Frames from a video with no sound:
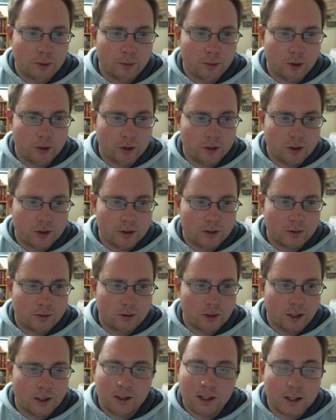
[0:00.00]
because
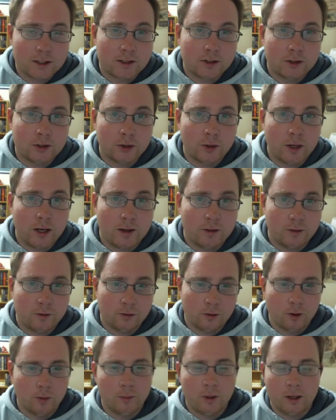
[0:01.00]
it doesn't do anything
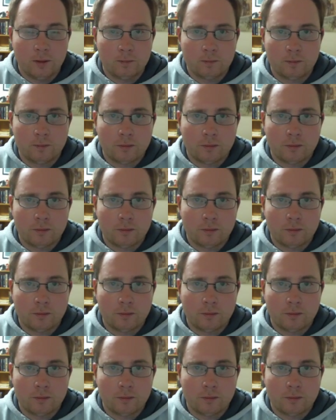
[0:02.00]
for me.